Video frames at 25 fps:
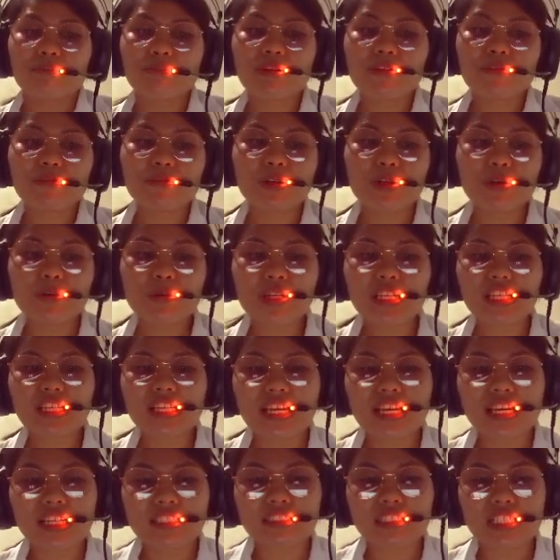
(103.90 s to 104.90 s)
Before we
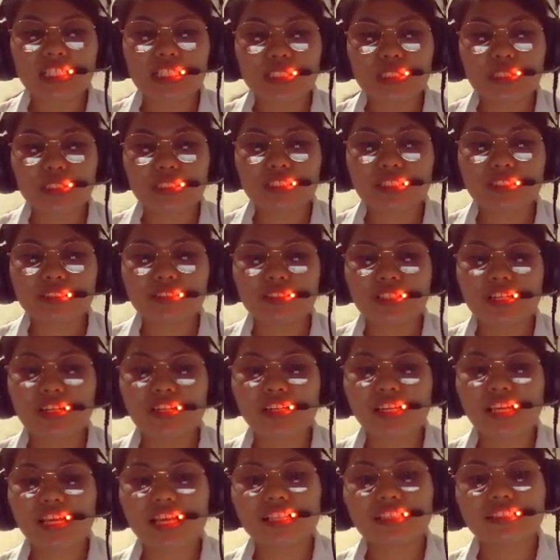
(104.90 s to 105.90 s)
get into the
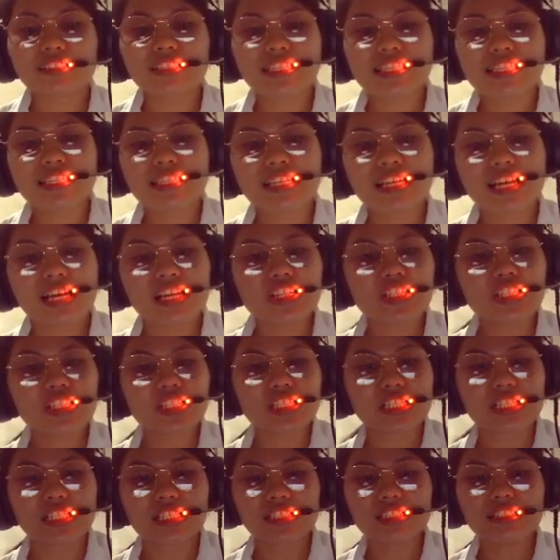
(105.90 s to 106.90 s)
dark L
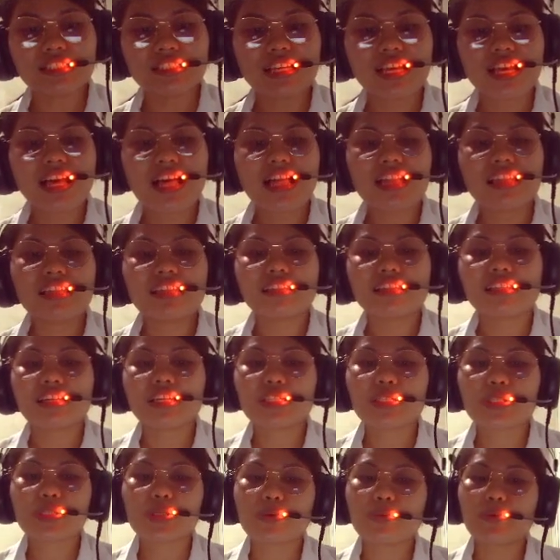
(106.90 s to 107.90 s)
discussion,
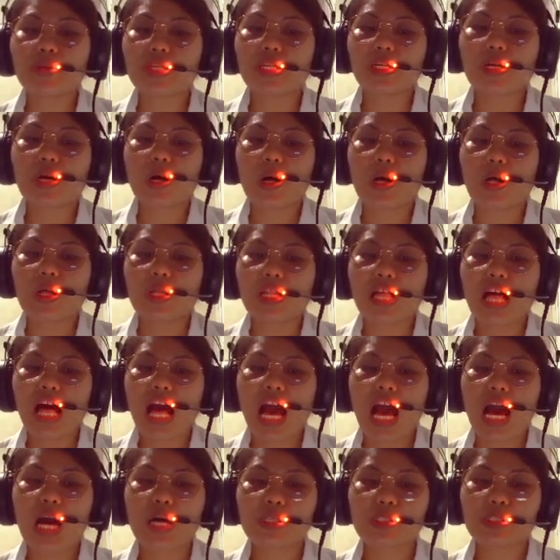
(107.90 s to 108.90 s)
let's recall
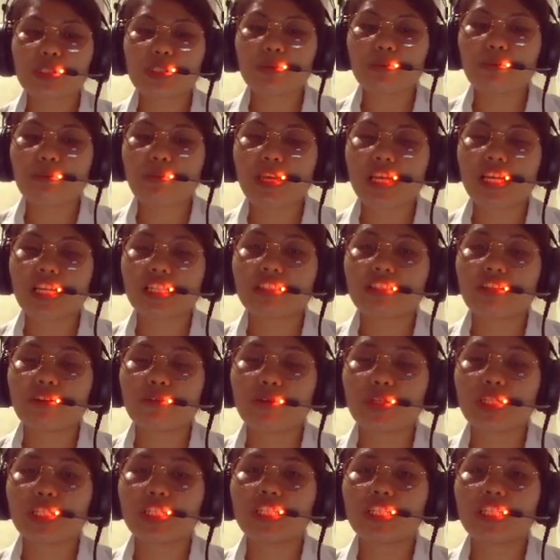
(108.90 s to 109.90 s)
how to make the
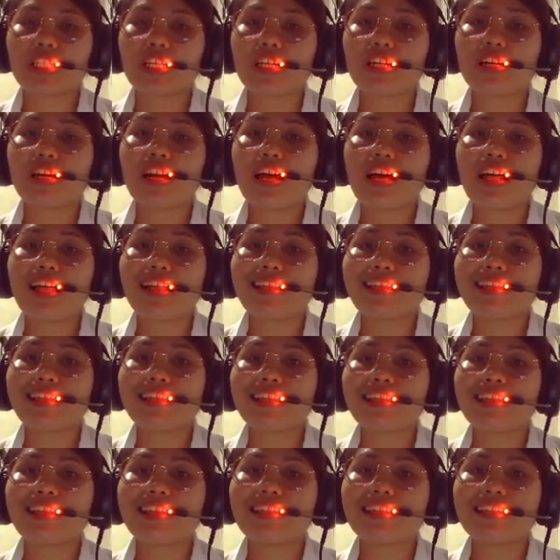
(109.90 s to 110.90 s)
regular
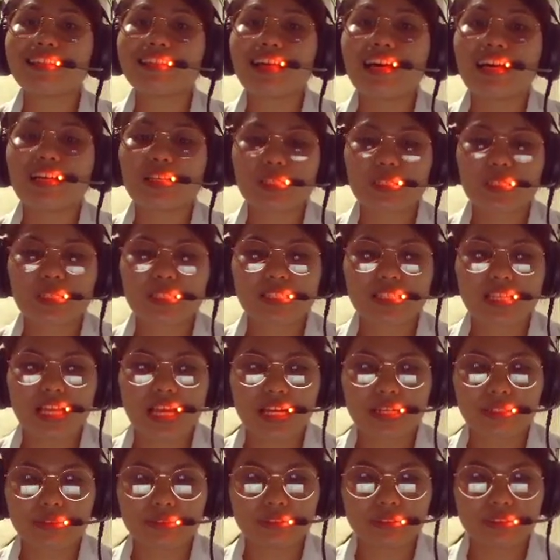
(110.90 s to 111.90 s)
L
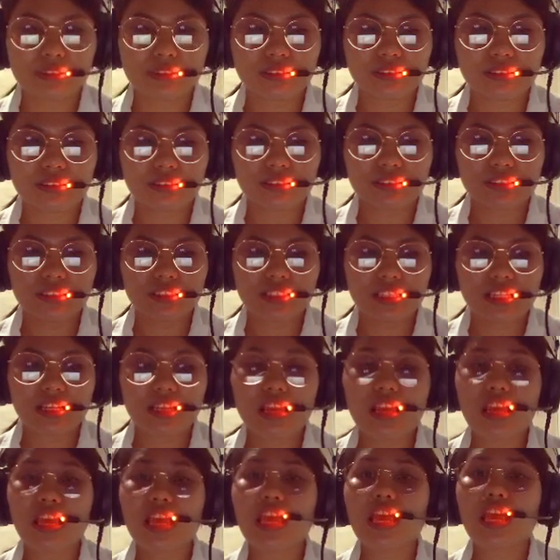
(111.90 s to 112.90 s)
sound.
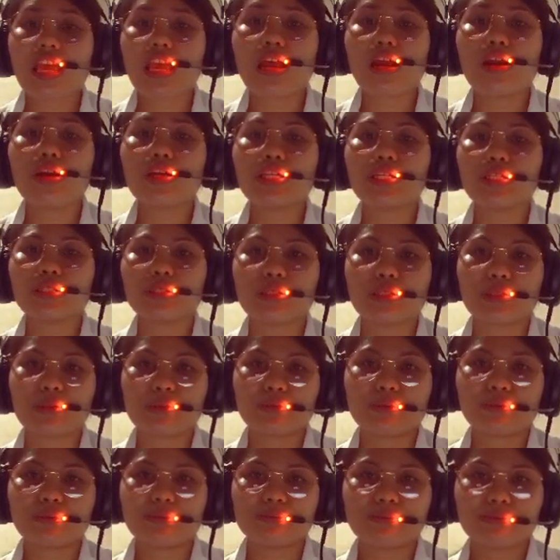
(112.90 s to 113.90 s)
Here you
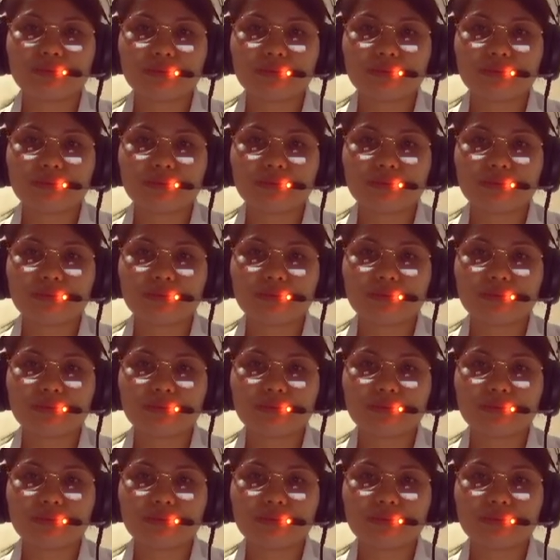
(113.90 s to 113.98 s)
go.